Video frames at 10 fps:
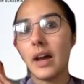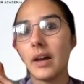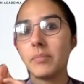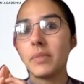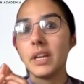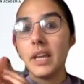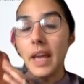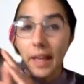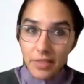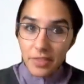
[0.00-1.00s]

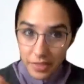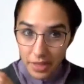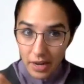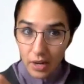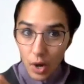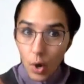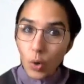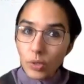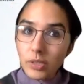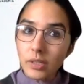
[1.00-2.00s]
and their
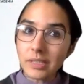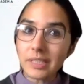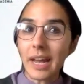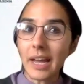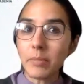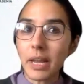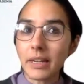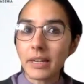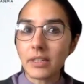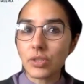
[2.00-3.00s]
own
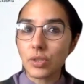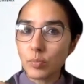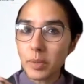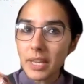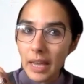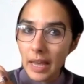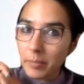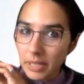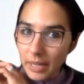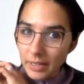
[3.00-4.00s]
timeline that should be
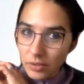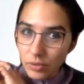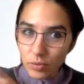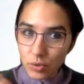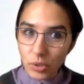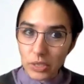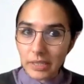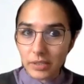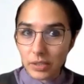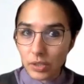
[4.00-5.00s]
kept as short
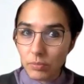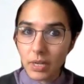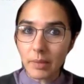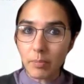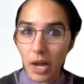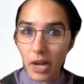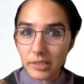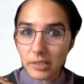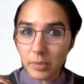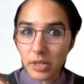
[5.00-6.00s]
as humanly
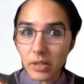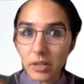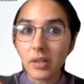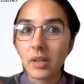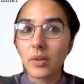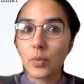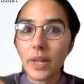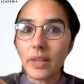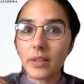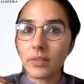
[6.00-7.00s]
possible,
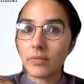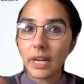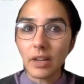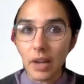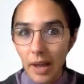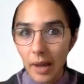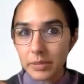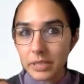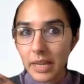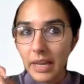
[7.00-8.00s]
with regular
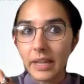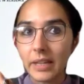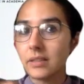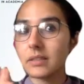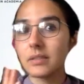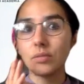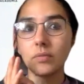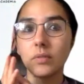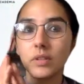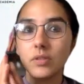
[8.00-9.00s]
updates
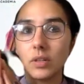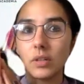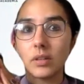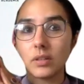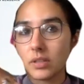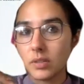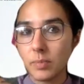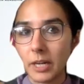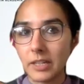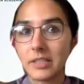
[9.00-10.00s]
to ensure
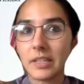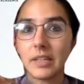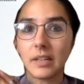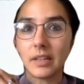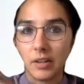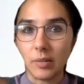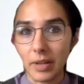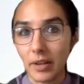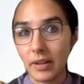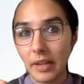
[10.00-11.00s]
transparency,
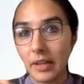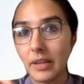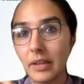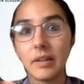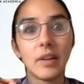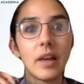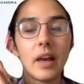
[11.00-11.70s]
accountability,